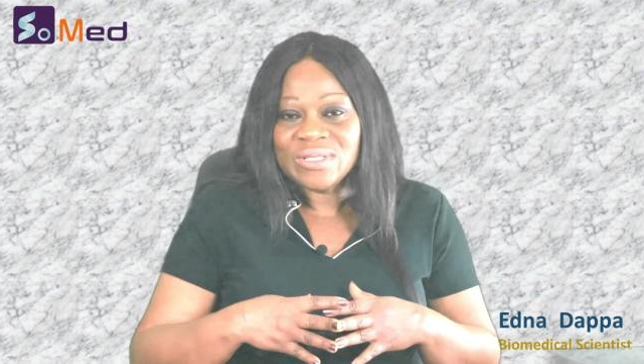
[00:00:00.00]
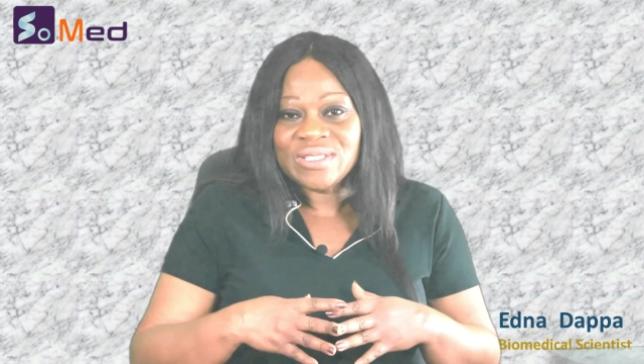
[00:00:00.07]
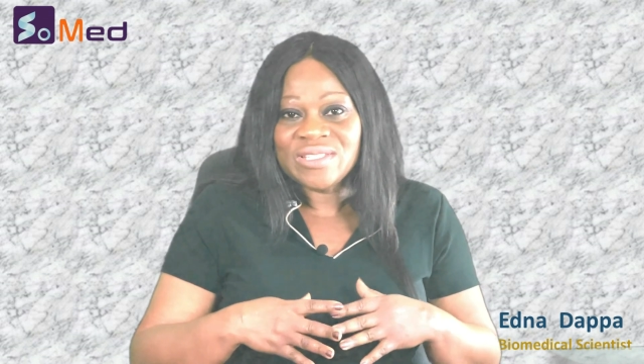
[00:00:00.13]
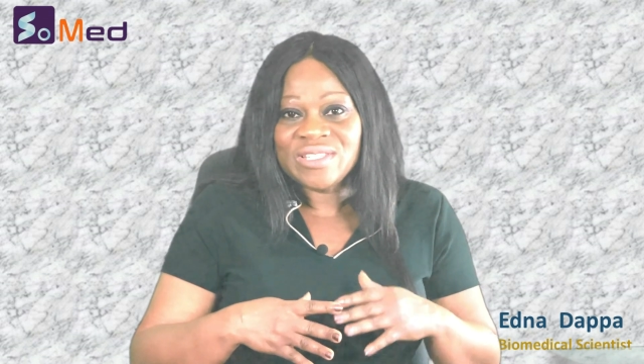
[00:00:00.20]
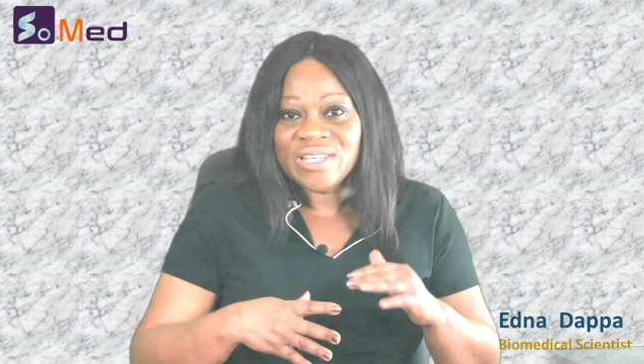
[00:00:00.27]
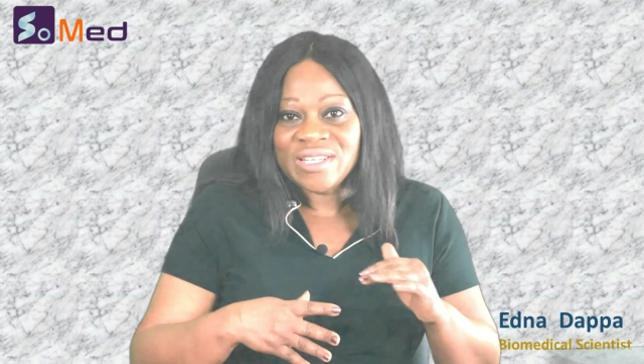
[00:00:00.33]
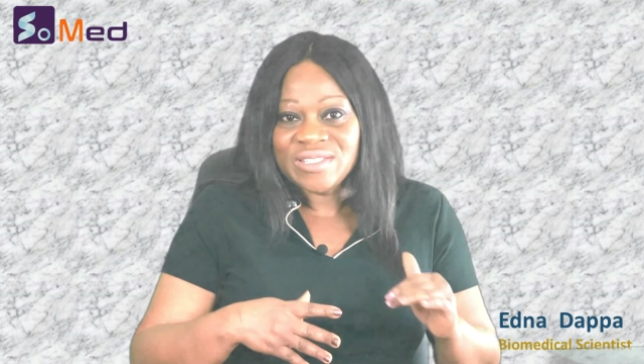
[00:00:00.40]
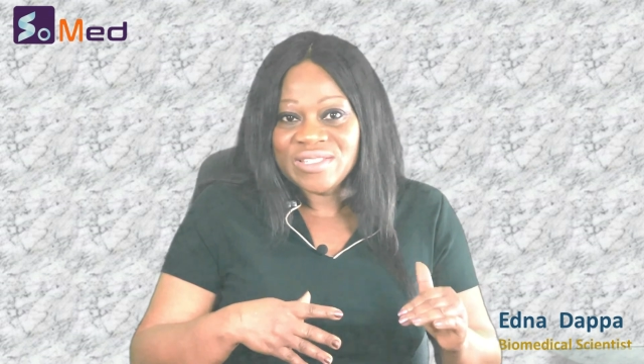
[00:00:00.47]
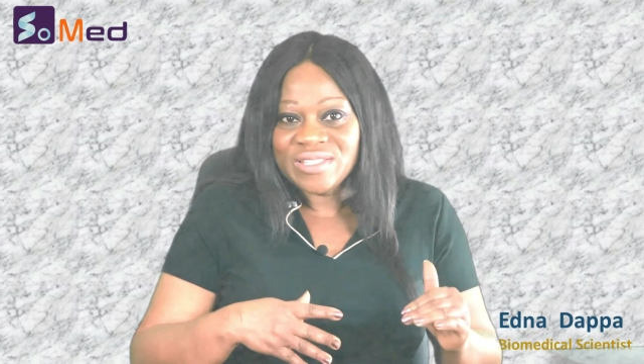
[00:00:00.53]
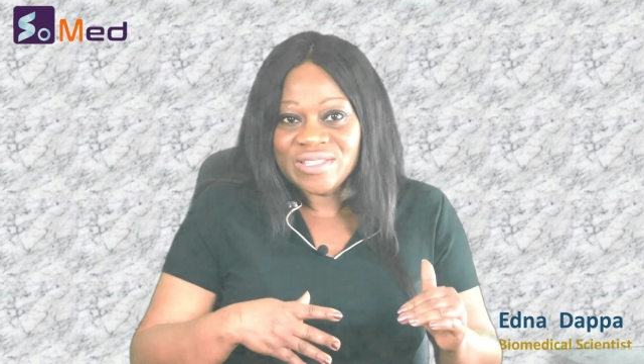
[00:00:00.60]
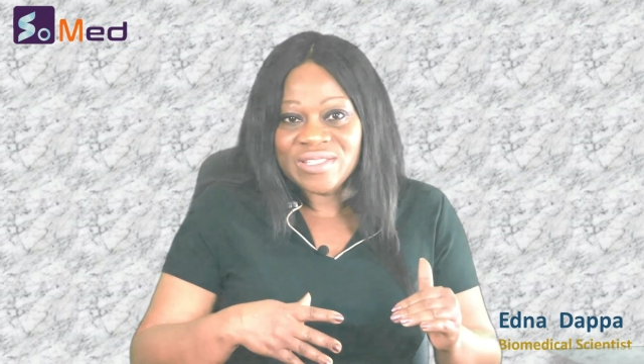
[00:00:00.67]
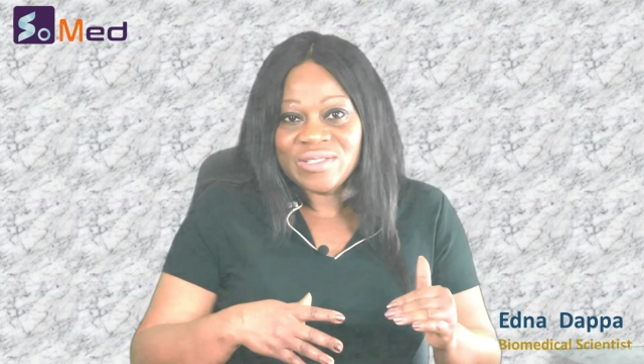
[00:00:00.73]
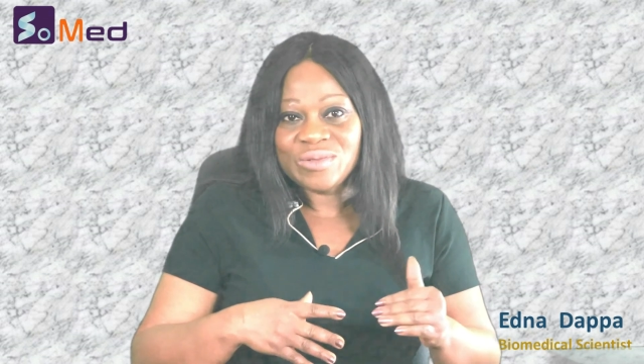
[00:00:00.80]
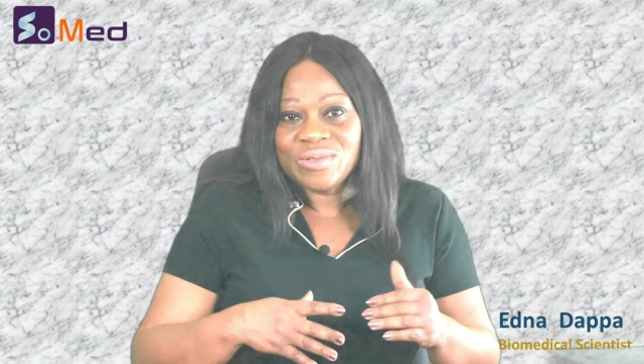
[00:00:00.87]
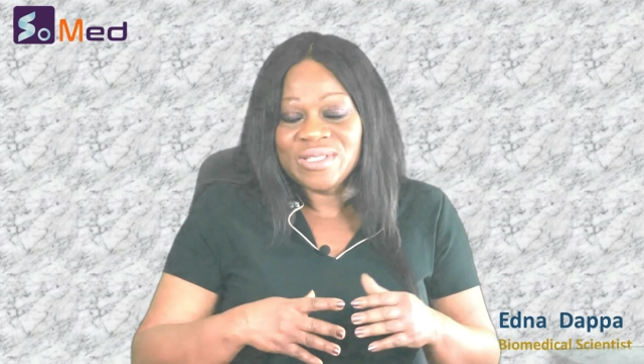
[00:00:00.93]
with
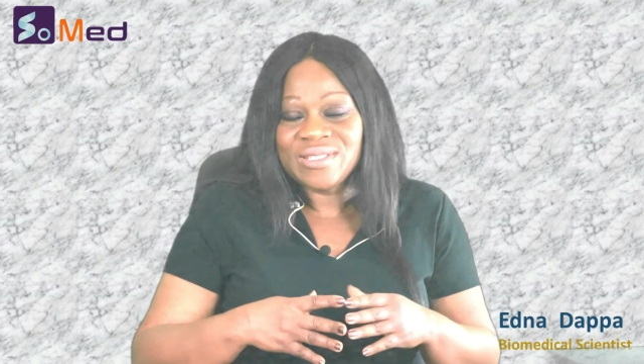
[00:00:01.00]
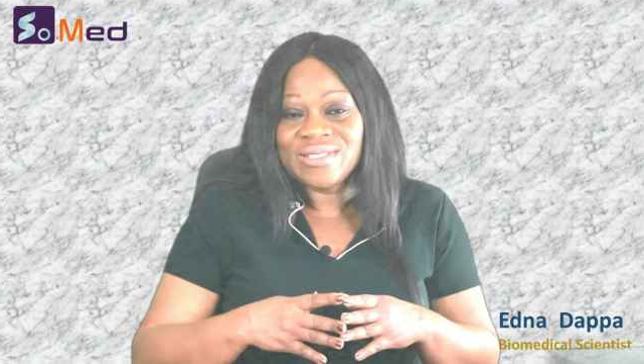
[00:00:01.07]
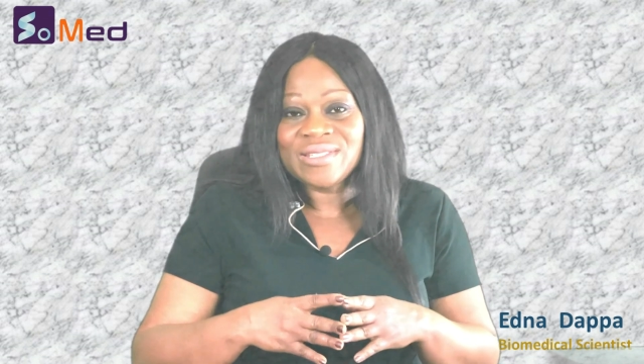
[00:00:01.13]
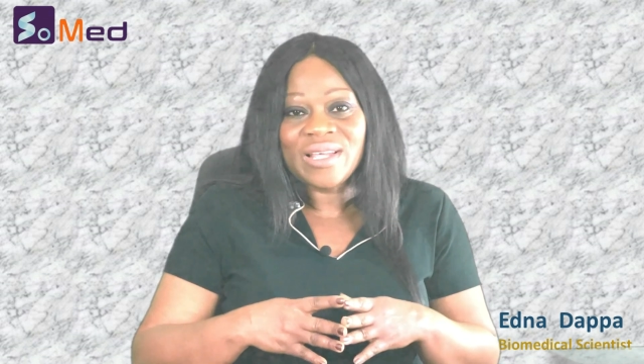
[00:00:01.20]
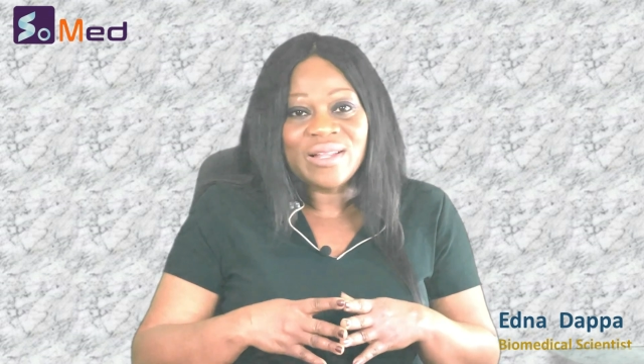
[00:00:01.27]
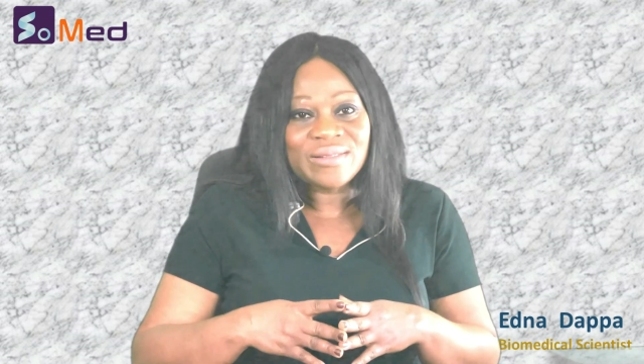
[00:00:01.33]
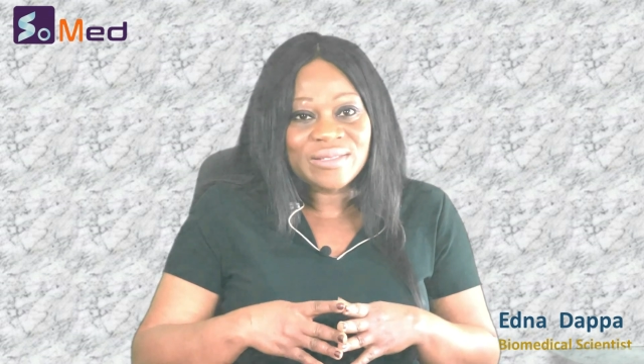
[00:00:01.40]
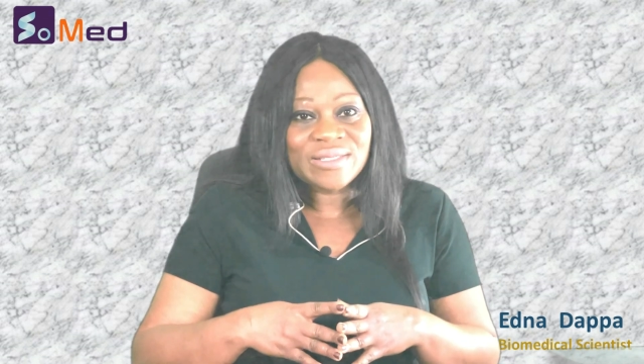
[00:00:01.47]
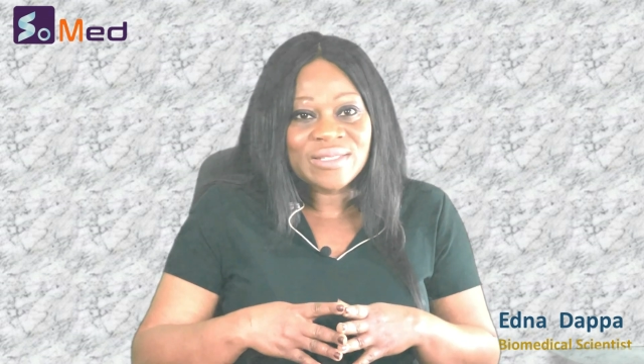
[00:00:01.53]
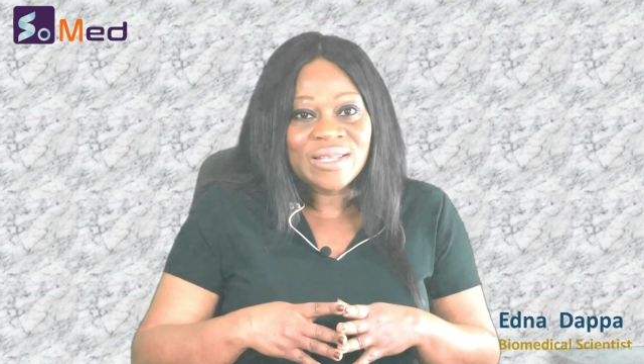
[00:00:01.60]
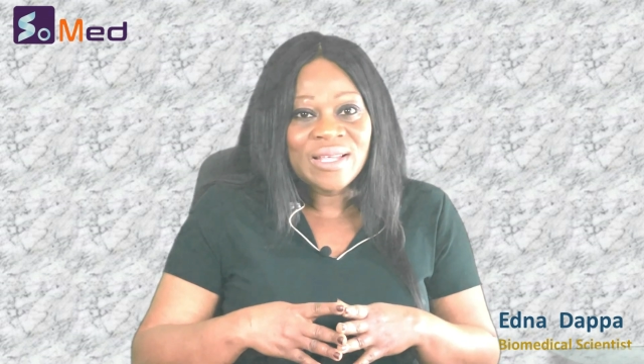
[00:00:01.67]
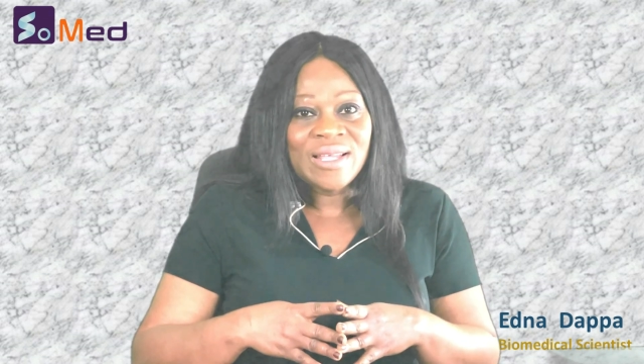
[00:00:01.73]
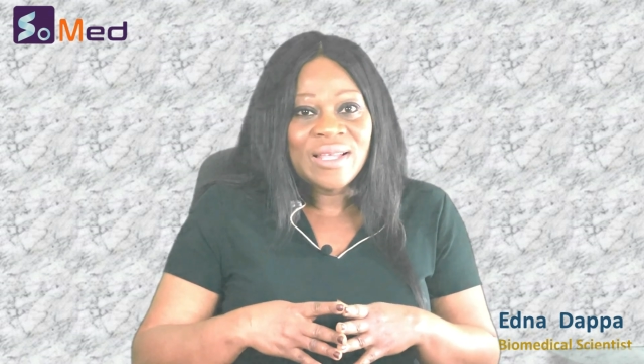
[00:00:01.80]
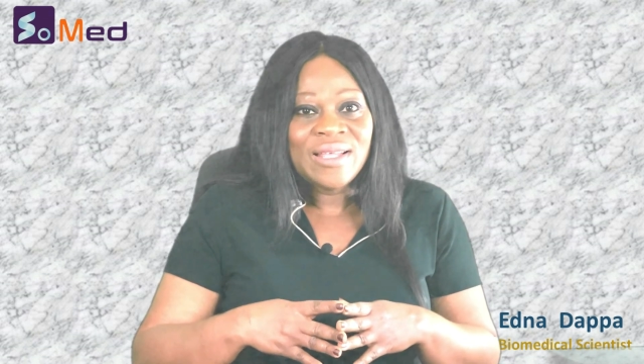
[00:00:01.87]
changes to the cells